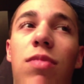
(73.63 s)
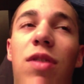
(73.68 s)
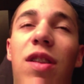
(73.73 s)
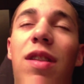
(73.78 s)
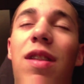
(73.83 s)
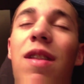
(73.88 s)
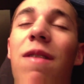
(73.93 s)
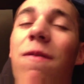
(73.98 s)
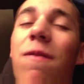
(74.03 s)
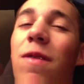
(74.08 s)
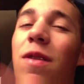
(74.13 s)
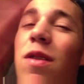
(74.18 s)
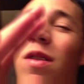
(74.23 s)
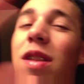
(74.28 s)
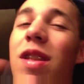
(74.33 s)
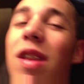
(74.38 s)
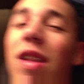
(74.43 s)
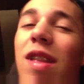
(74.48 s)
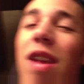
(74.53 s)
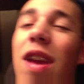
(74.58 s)
just to fill
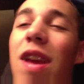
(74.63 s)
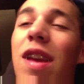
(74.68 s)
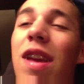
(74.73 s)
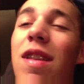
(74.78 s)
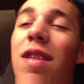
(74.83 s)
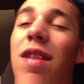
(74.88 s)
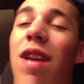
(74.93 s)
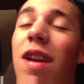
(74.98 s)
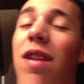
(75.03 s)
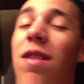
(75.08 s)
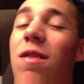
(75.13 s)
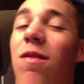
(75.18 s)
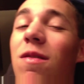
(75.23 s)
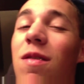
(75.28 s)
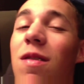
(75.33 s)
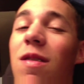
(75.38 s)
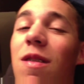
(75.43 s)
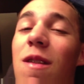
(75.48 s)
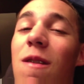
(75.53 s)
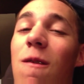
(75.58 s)
in the days, I
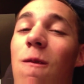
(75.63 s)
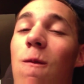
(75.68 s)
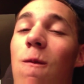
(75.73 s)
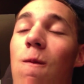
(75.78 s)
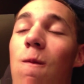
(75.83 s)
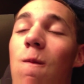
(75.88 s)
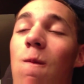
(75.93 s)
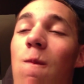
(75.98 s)
don't know.